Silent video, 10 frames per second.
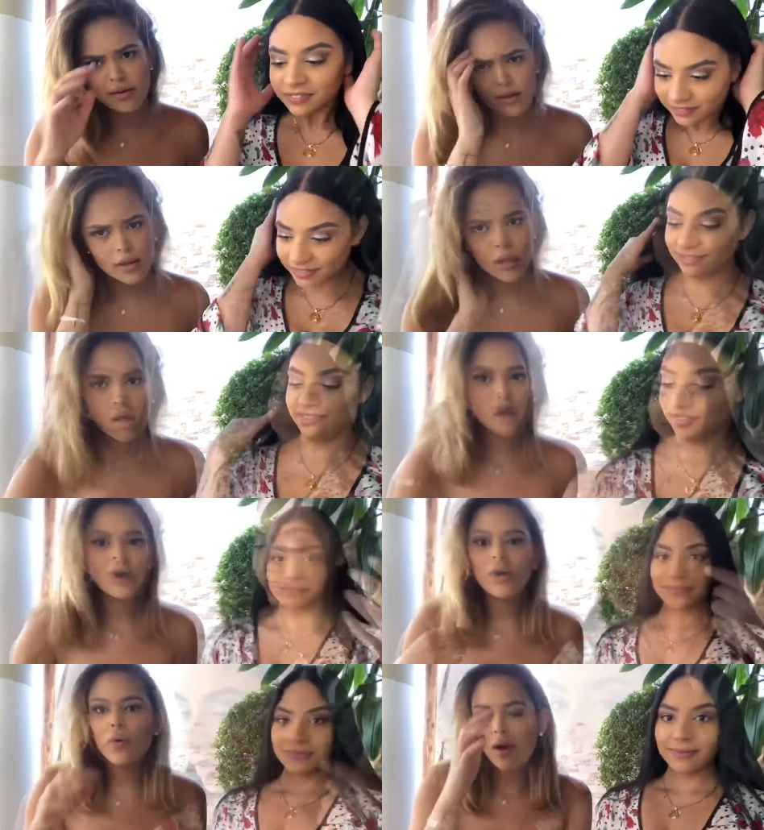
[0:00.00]
Speaker 1: guys,
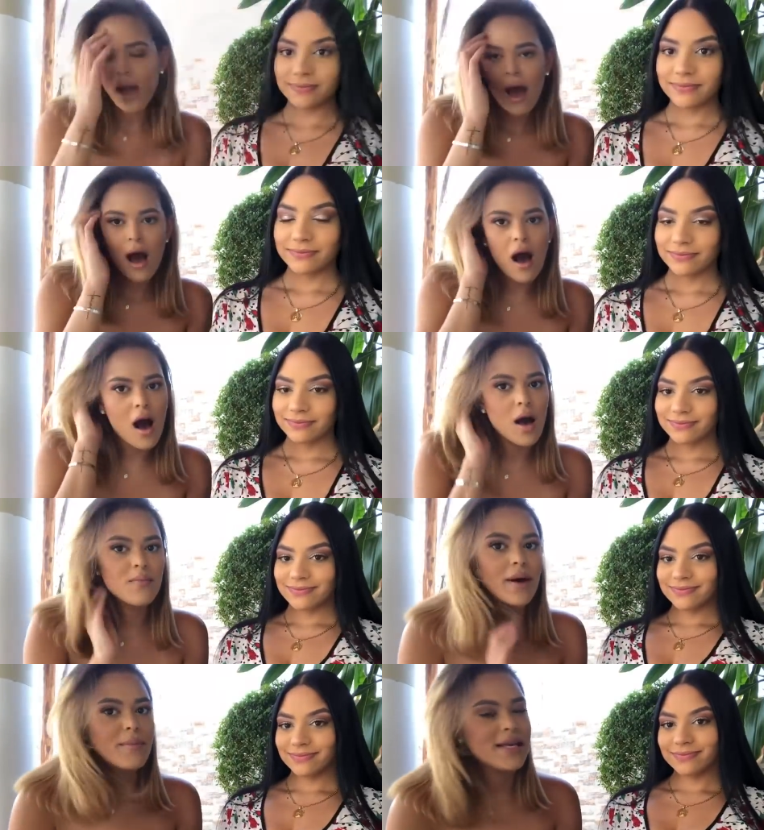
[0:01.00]
so.
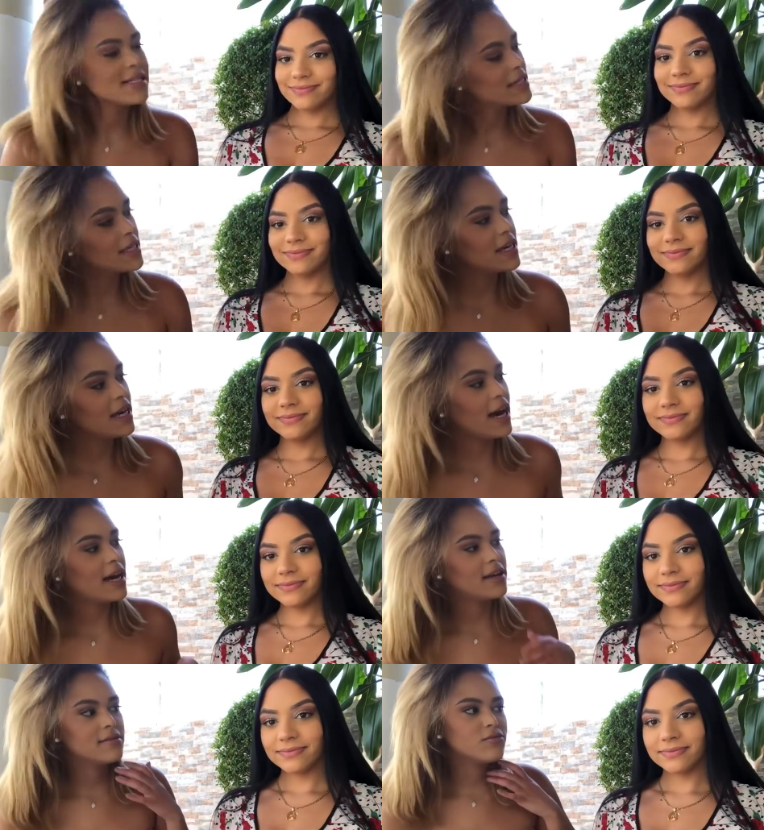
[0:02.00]
Basically
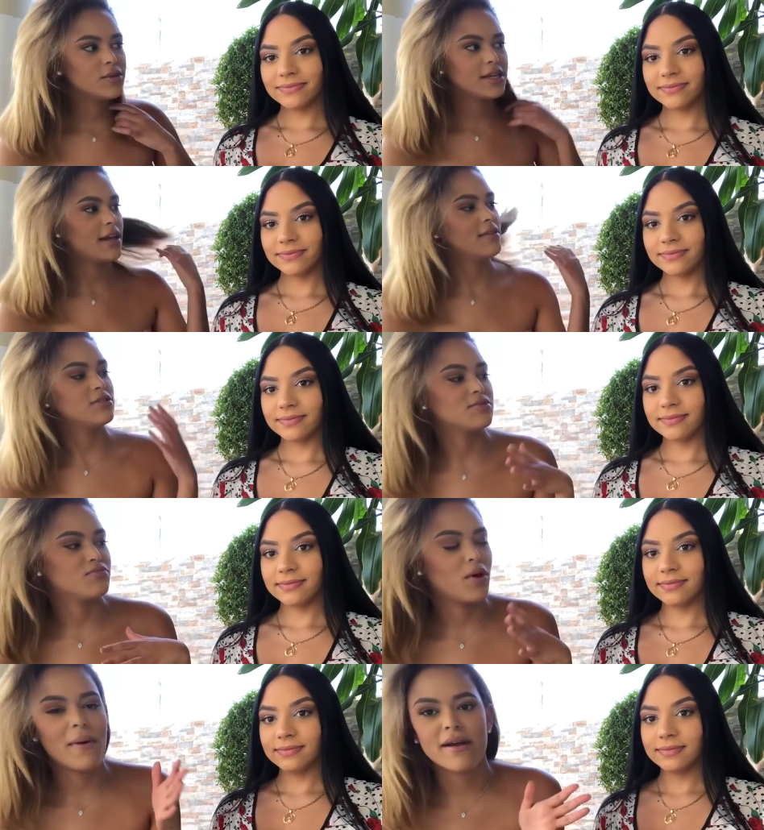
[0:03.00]
we kind of just
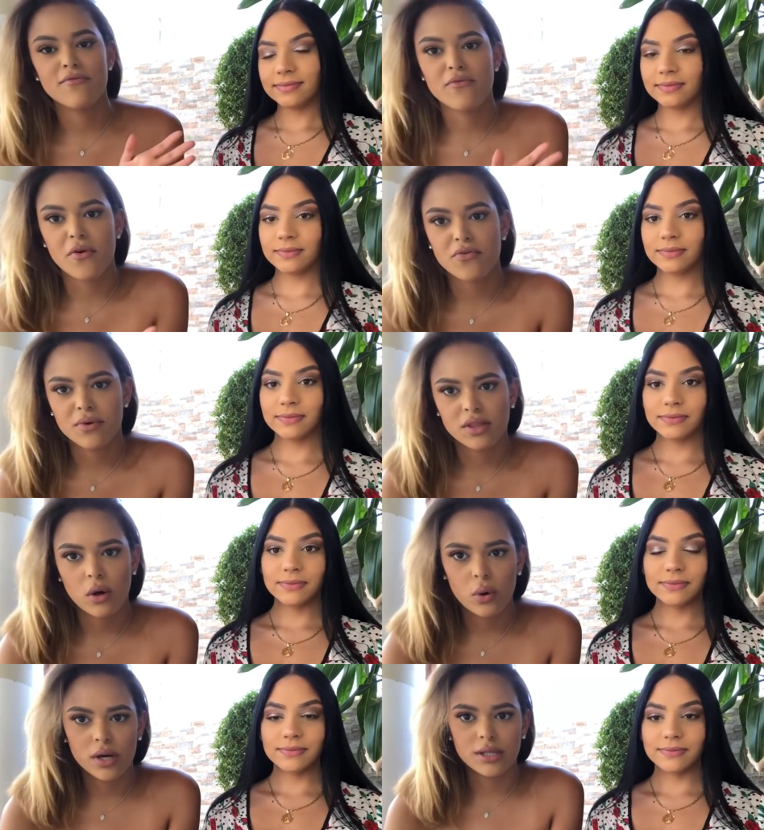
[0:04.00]
went back and forth with the
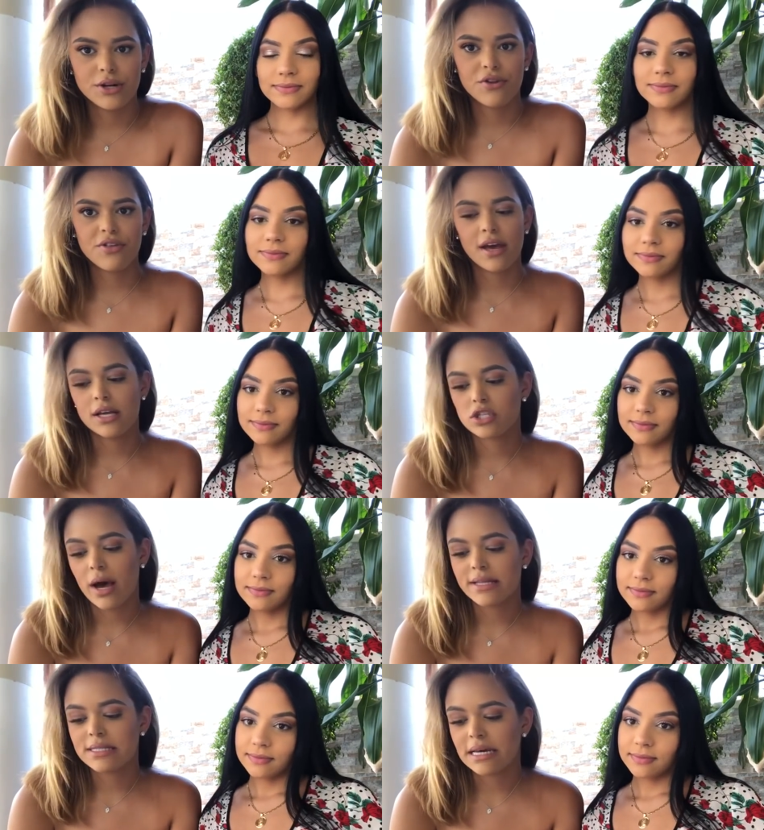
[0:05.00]
whole glitter thing, so
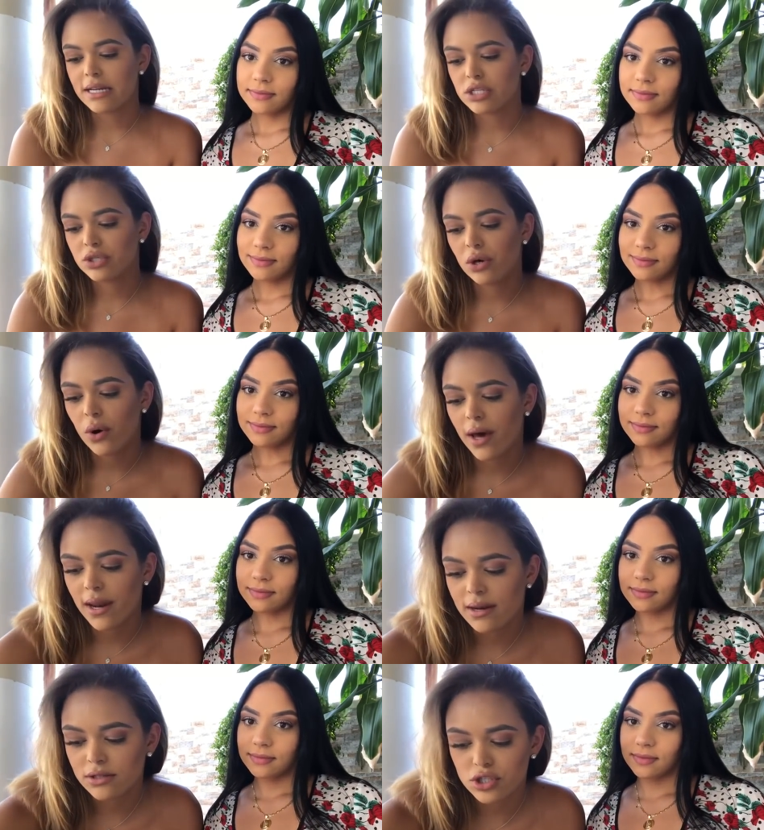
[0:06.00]
I decided to go
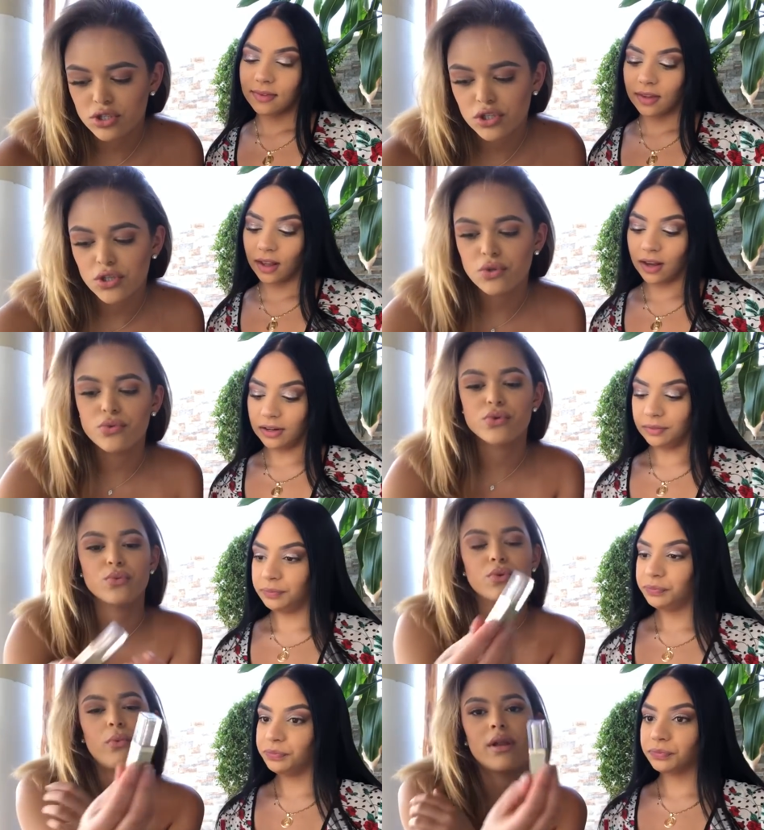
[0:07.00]
ahead and just use
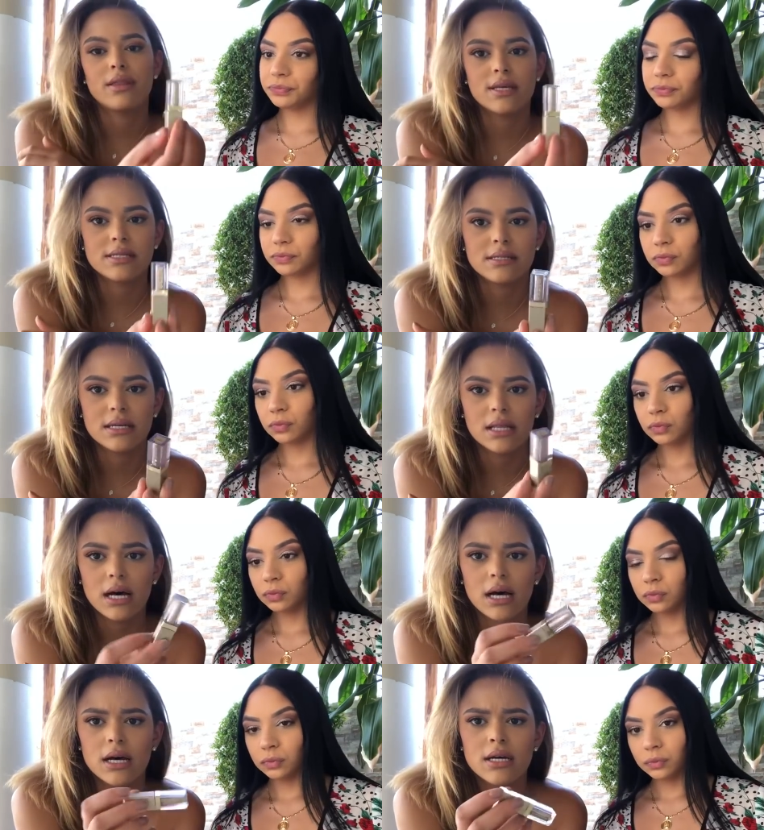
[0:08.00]
one of the
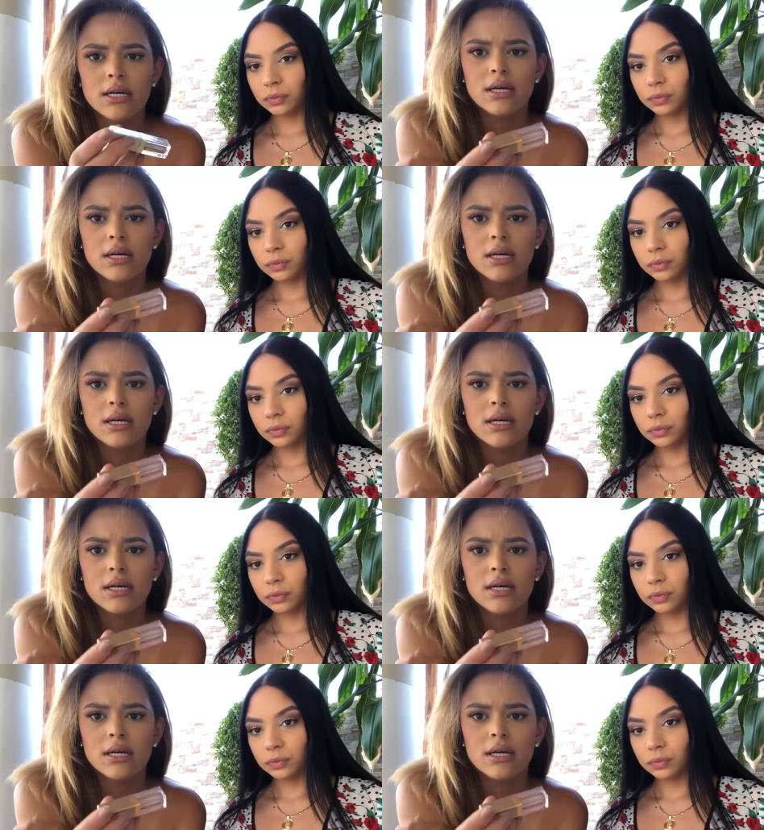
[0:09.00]
Stila.